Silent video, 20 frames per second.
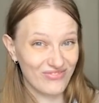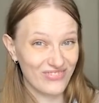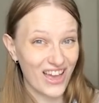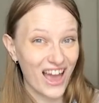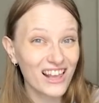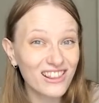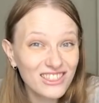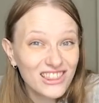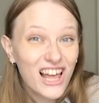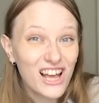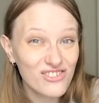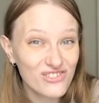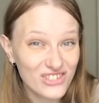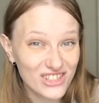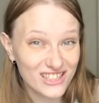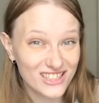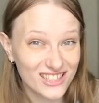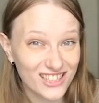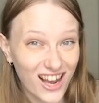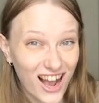I loved
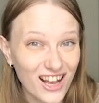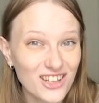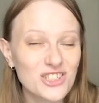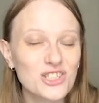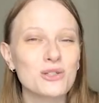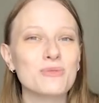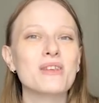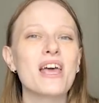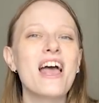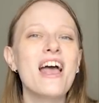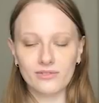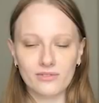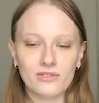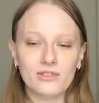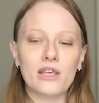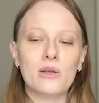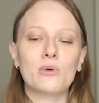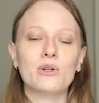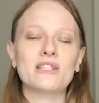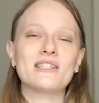these costumes.
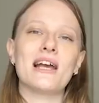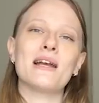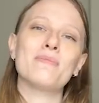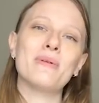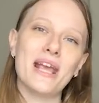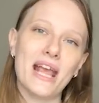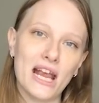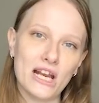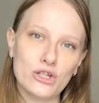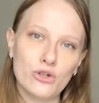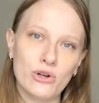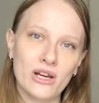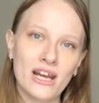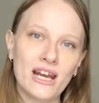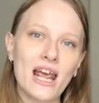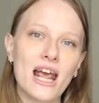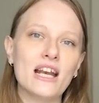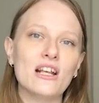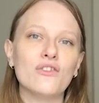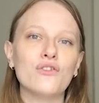They were designed by Adrian,
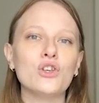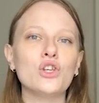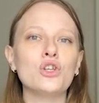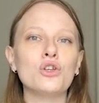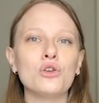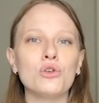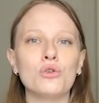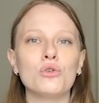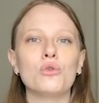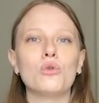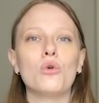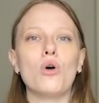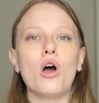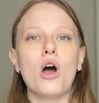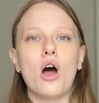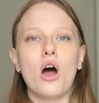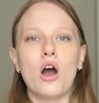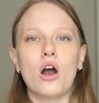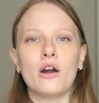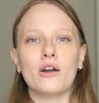and if you
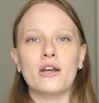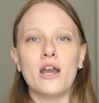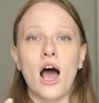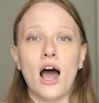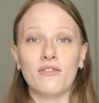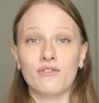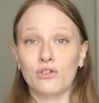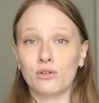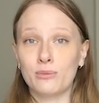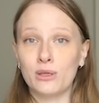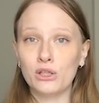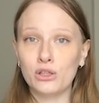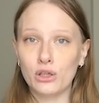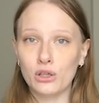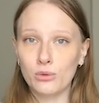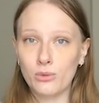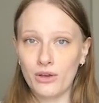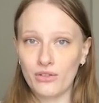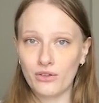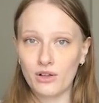are not
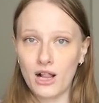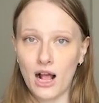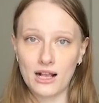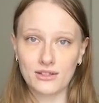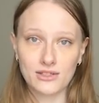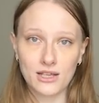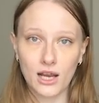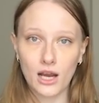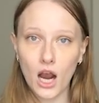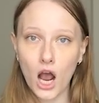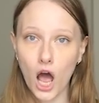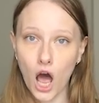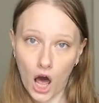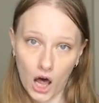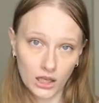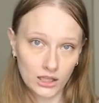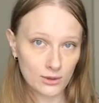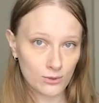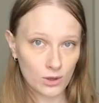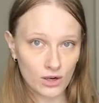familiar with classic
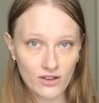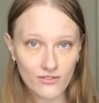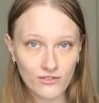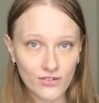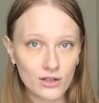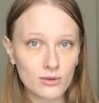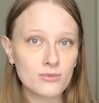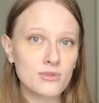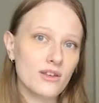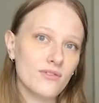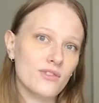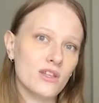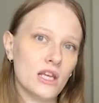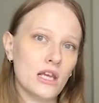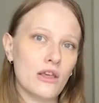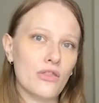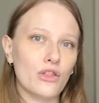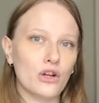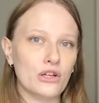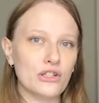Hollywood films of
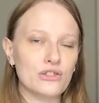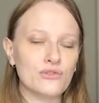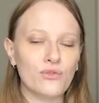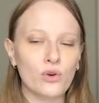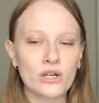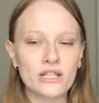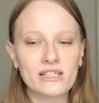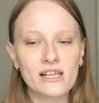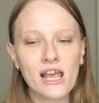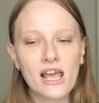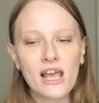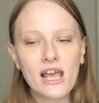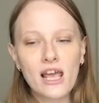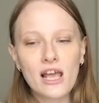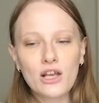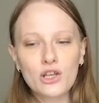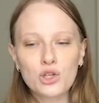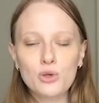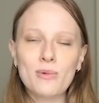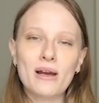the 30s and 40s,
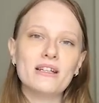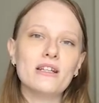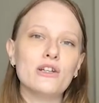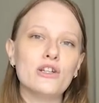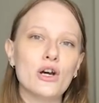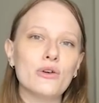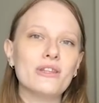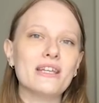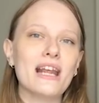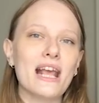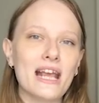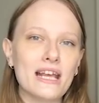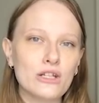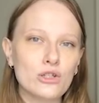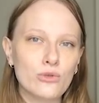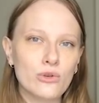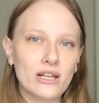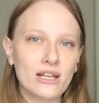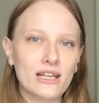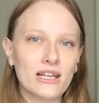you might not know that
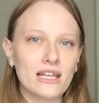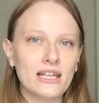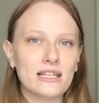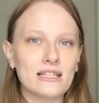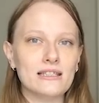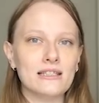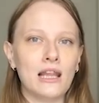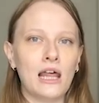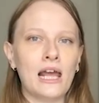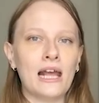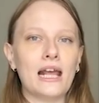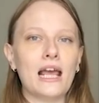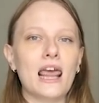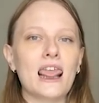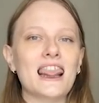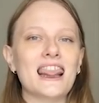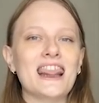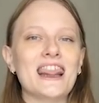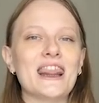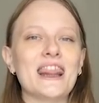Adrian is like
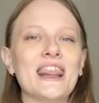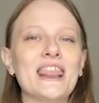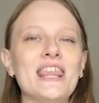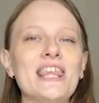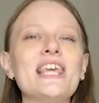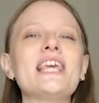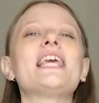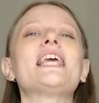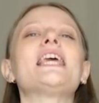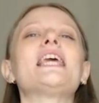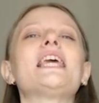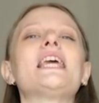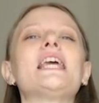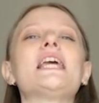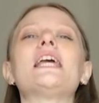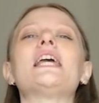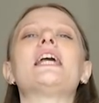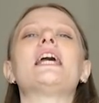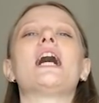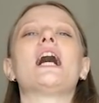
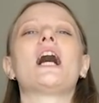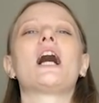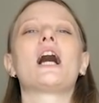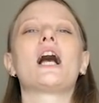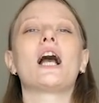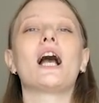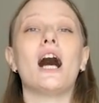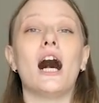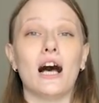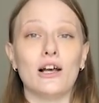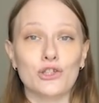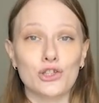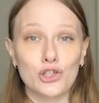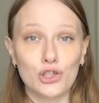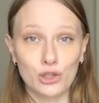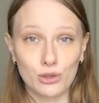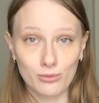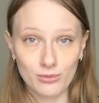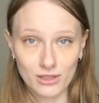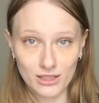the
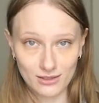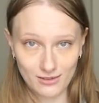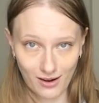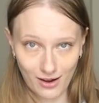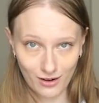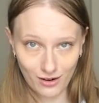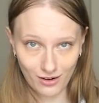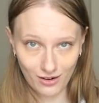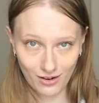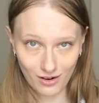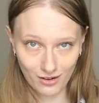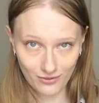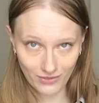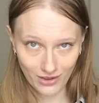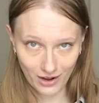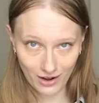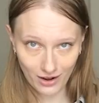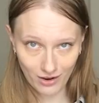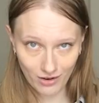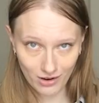costume designer of
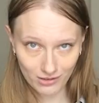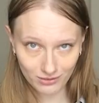that era.